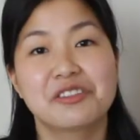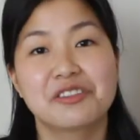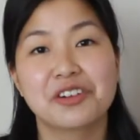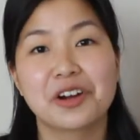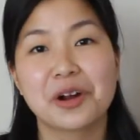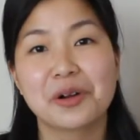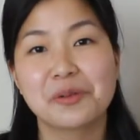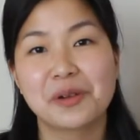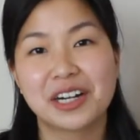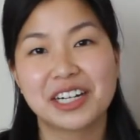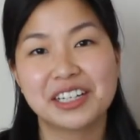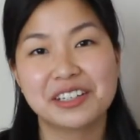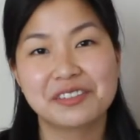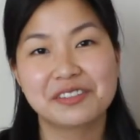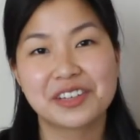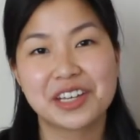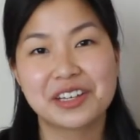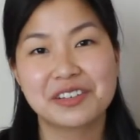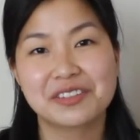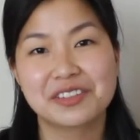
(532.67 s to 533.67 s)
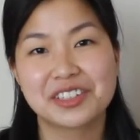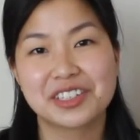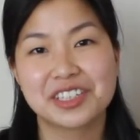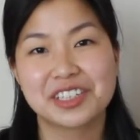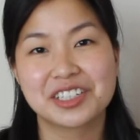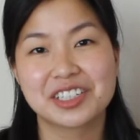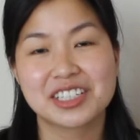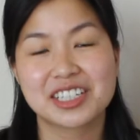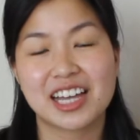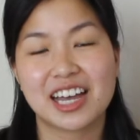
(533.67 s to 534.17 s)
For our wedding
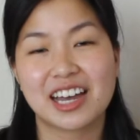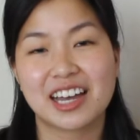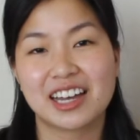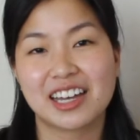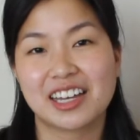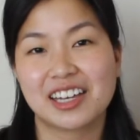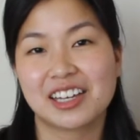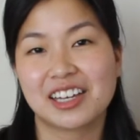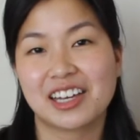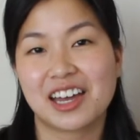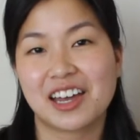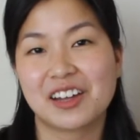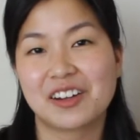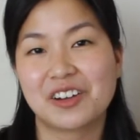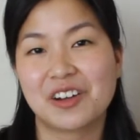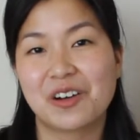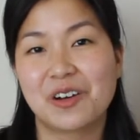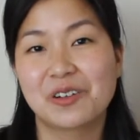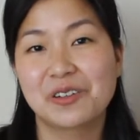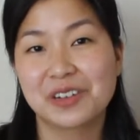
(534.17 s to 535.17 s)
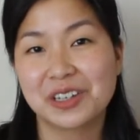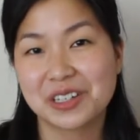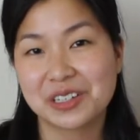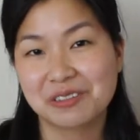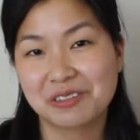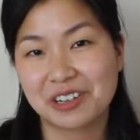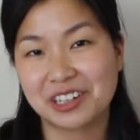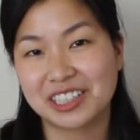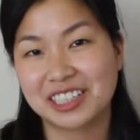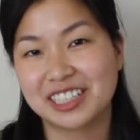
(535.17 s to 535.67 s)
favors, I had always
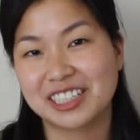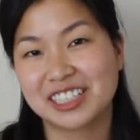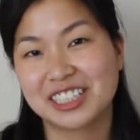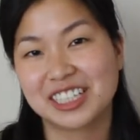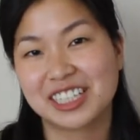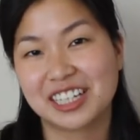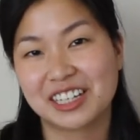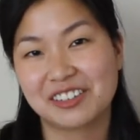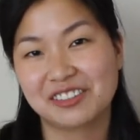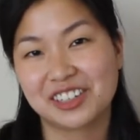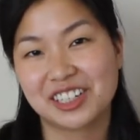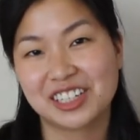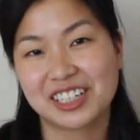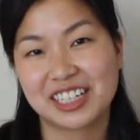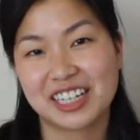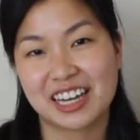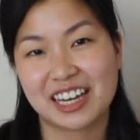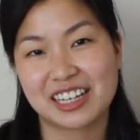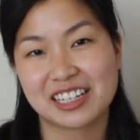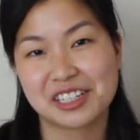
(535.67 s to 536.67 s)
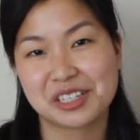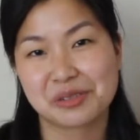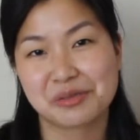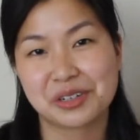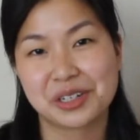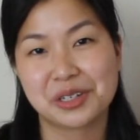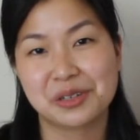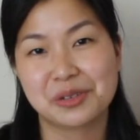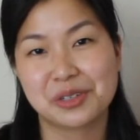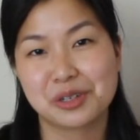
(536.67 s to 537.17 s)
wanted to give our guests
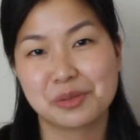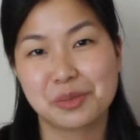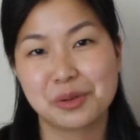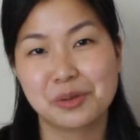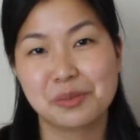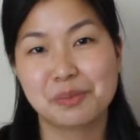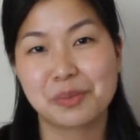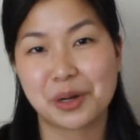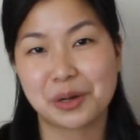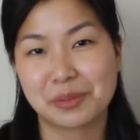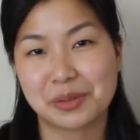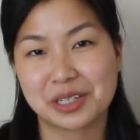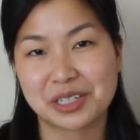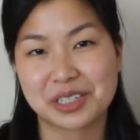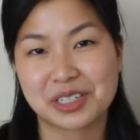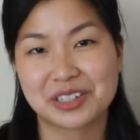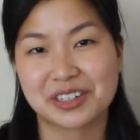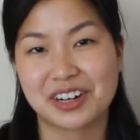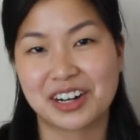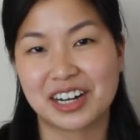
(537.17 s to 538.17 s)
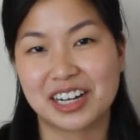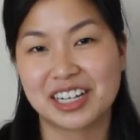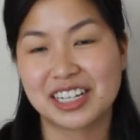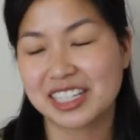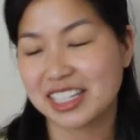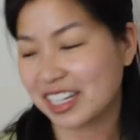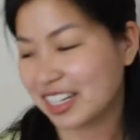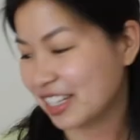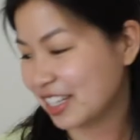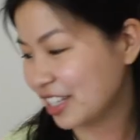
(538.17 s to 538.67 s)
reusable boba
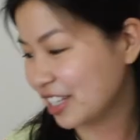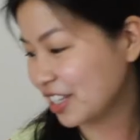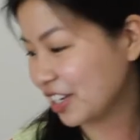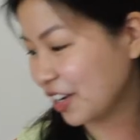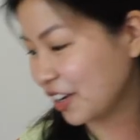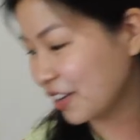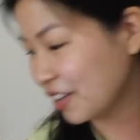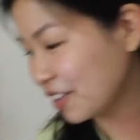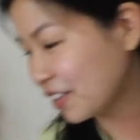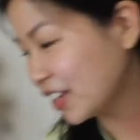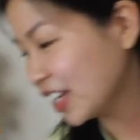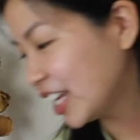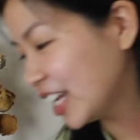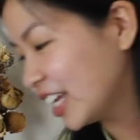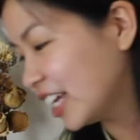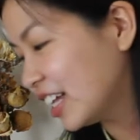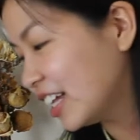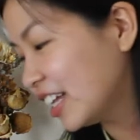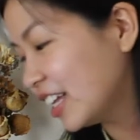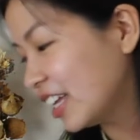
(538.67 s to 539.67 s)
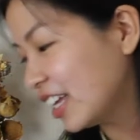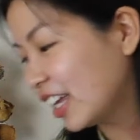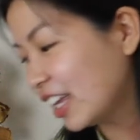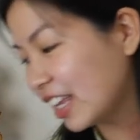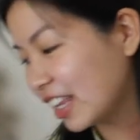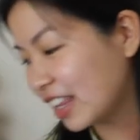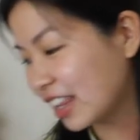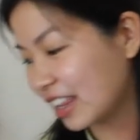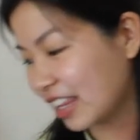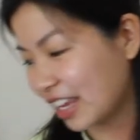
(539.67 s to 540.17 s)
straws, and so
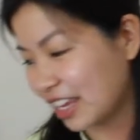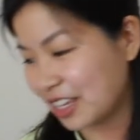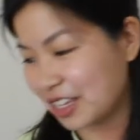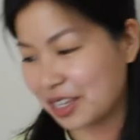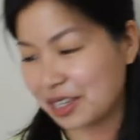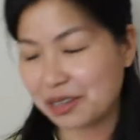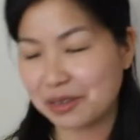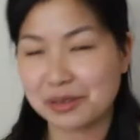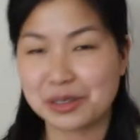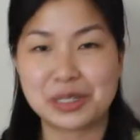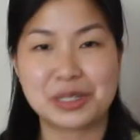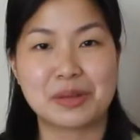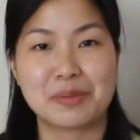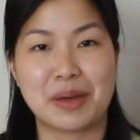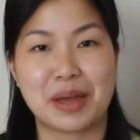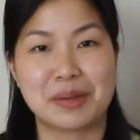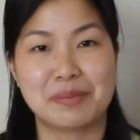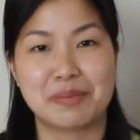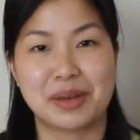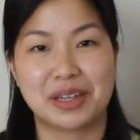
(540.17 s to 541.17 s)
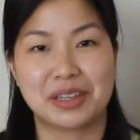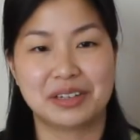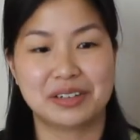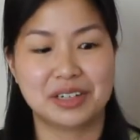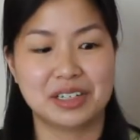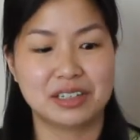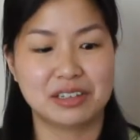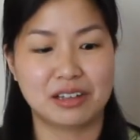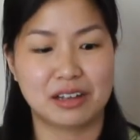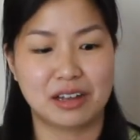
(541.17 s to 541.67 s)
thank you to my
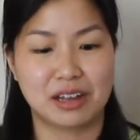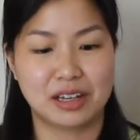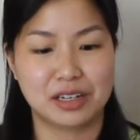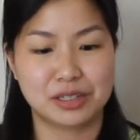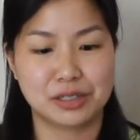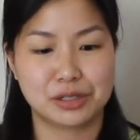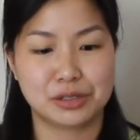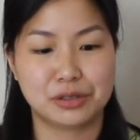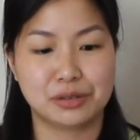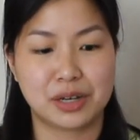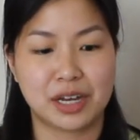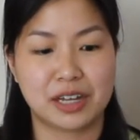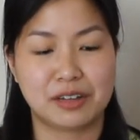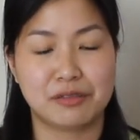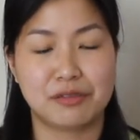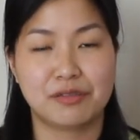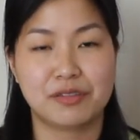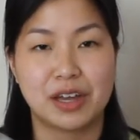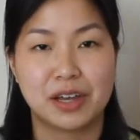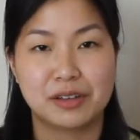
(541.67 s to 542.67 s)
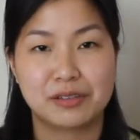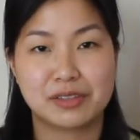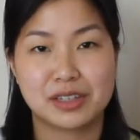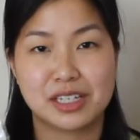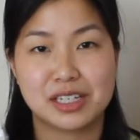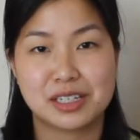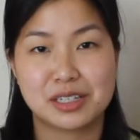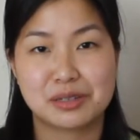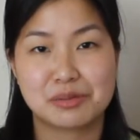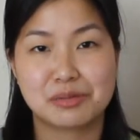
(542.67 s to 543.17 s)
mother-in-law who had found
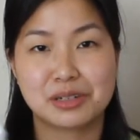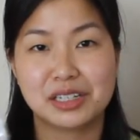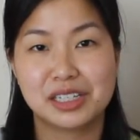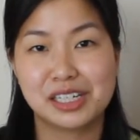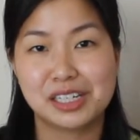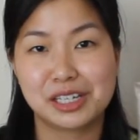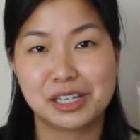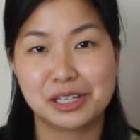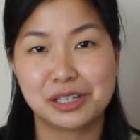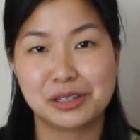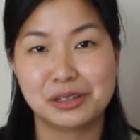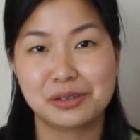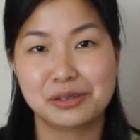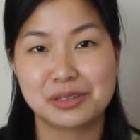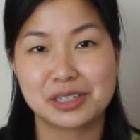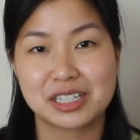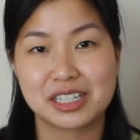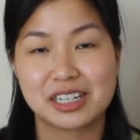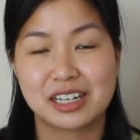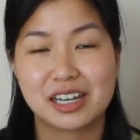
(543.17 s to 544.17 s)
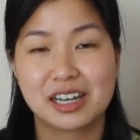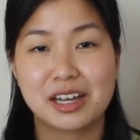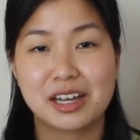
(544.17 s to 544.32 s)
these really cute